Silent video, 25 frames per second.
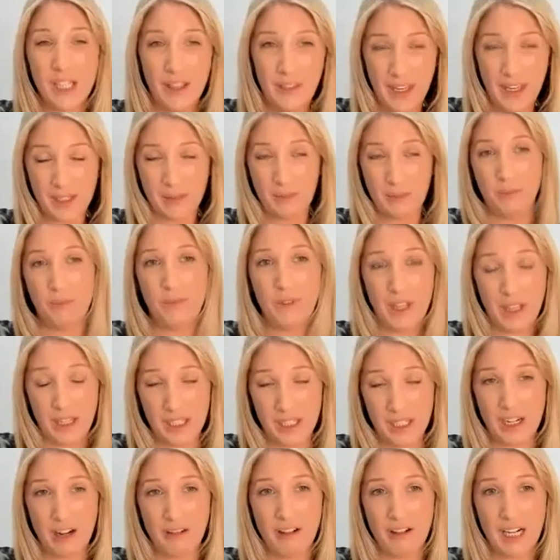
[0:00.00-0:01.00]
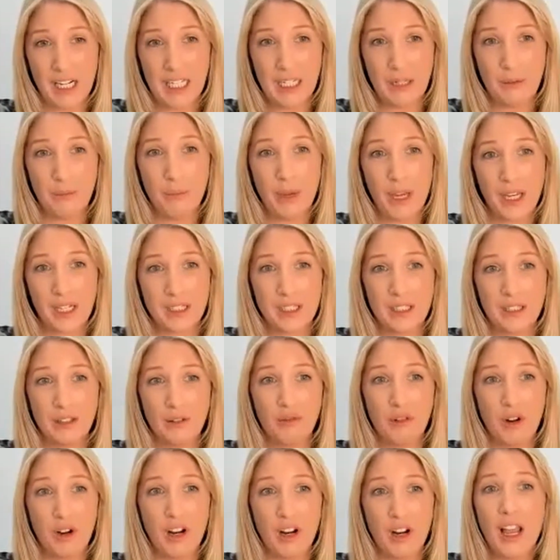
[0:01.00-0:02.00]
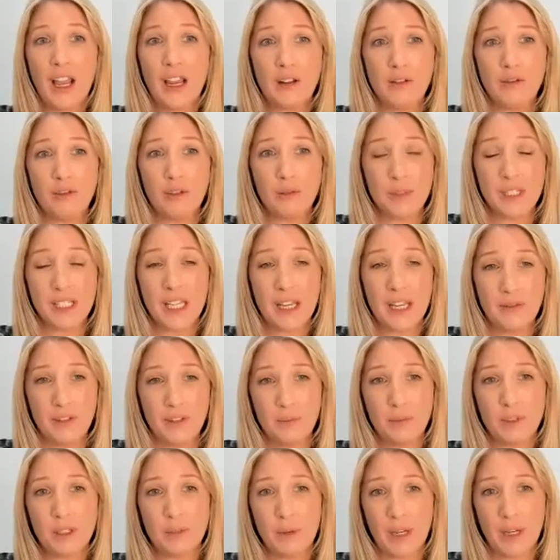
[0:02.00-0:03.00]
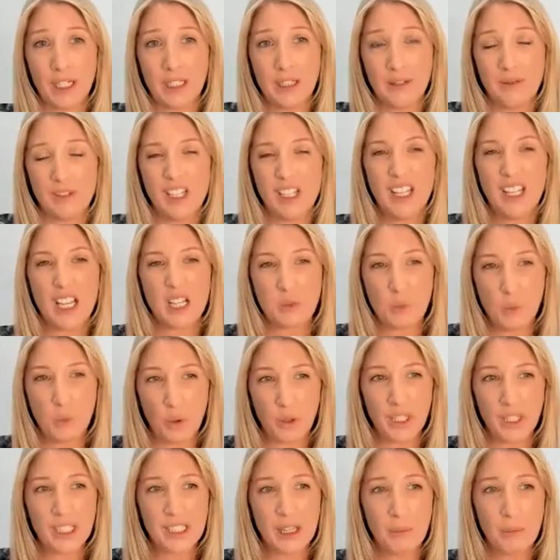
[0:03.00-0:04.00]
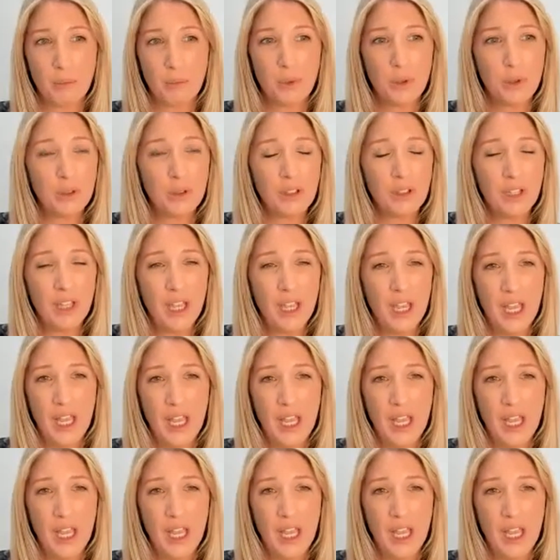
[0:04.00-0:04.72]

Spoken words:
And that's directly impacting the front line from a safety perspective. So that's one example.